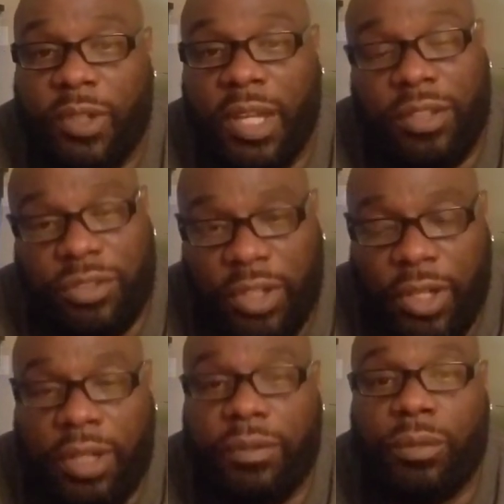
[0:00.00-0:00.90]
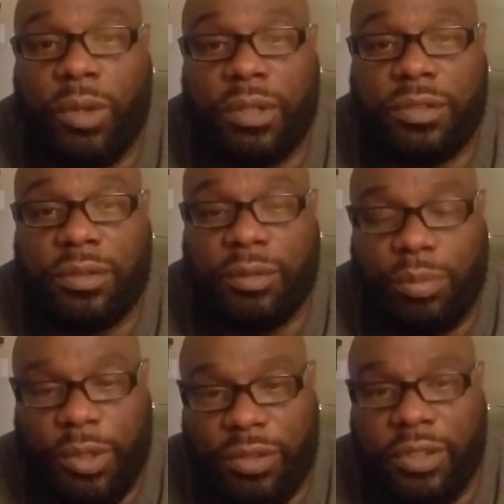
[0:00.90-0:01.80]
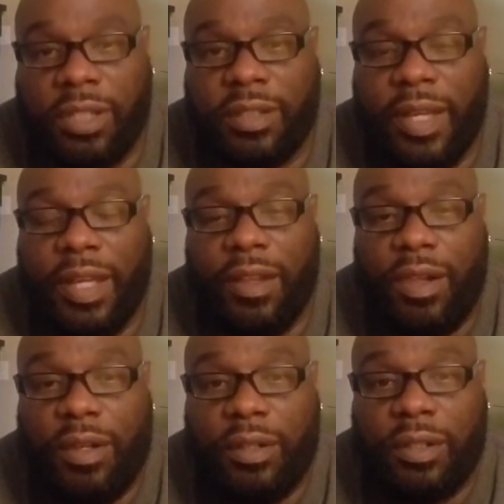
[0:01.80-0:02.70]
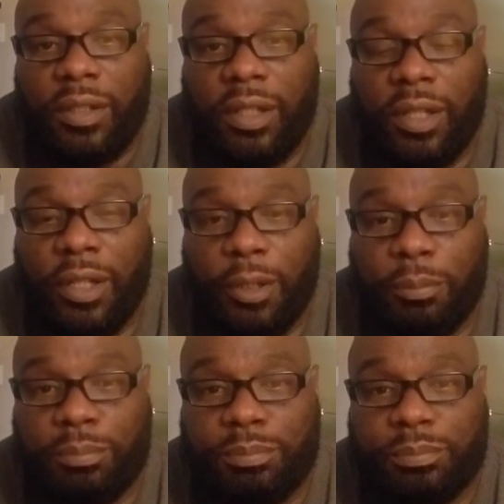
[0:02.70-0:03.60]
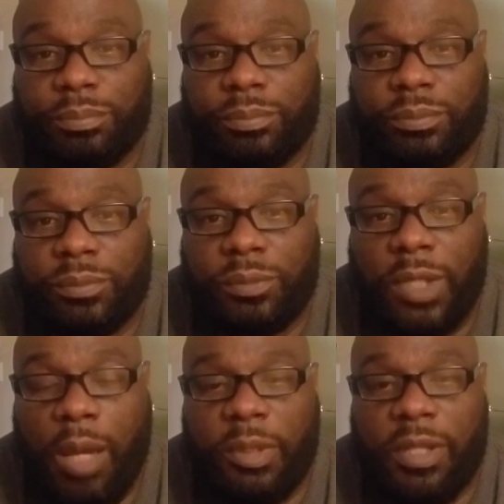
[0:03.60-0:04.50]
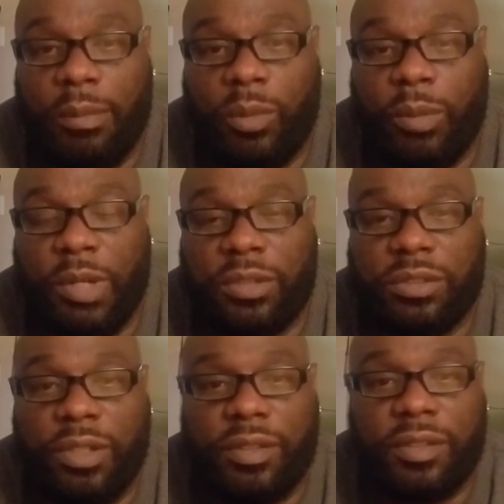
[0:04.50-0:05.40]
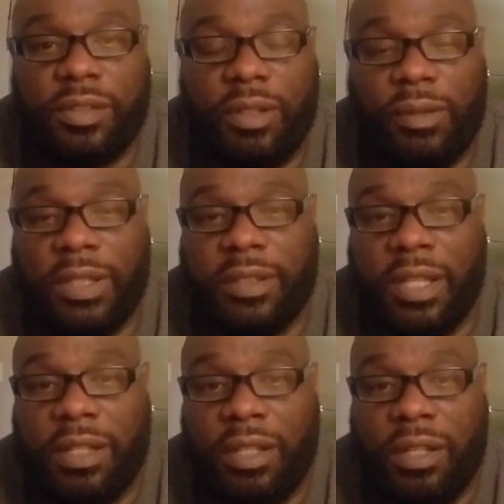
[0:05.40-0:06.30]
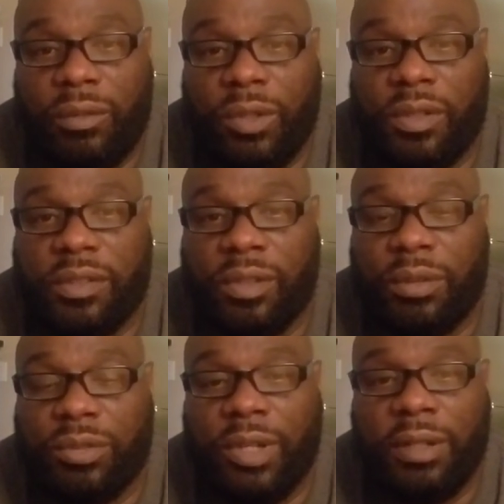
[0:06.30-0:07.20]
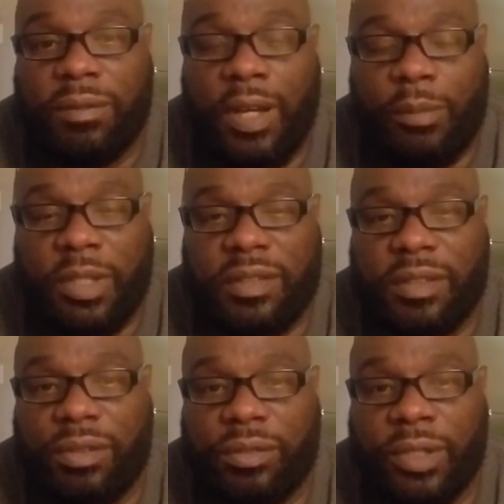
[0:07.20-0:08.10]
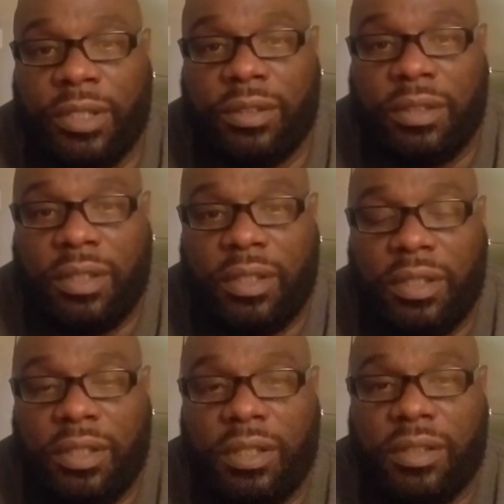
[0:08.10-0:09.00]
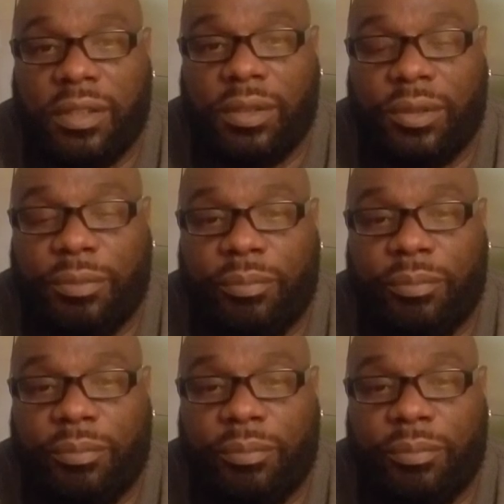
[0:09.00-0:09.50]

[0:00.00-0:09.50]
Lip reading: and share it if you want to. Appreciate that. I'll be coming with my shirts and stuff like that real soon. I'm trying to find me a silk screener. So,